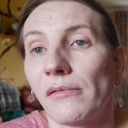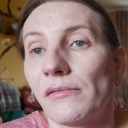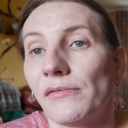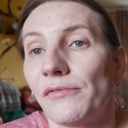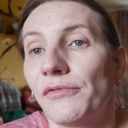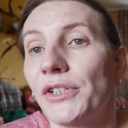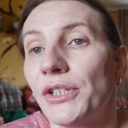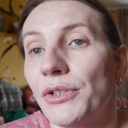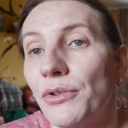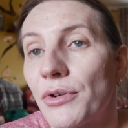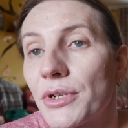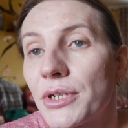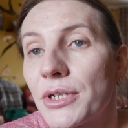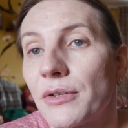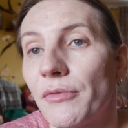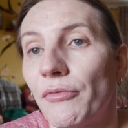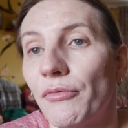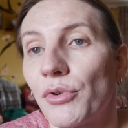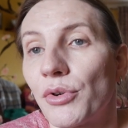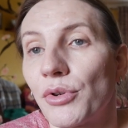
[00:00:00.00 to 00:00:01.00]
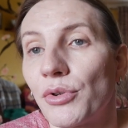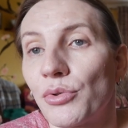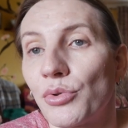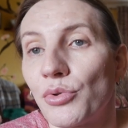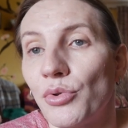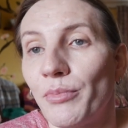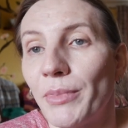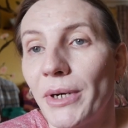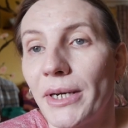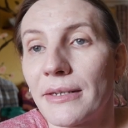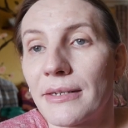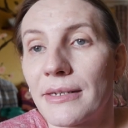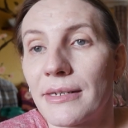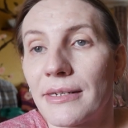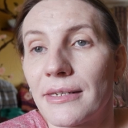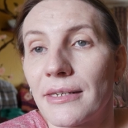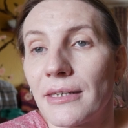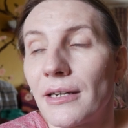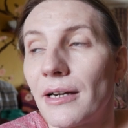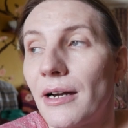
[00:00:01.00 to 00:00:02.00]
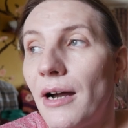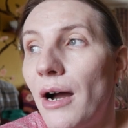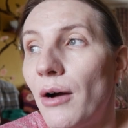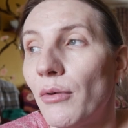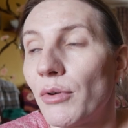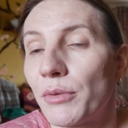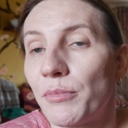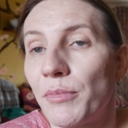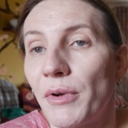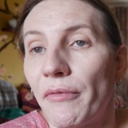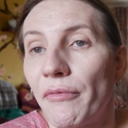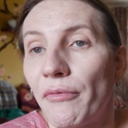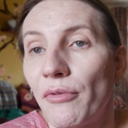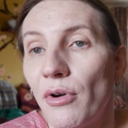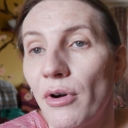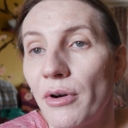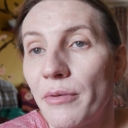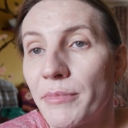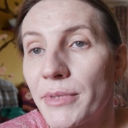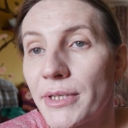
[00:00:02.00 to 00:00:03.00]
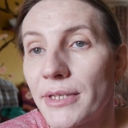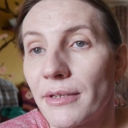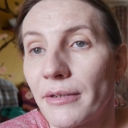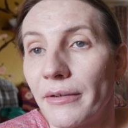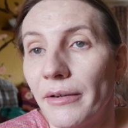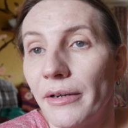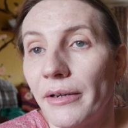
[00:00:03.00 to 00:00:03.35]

videos for YouTube and see how it performs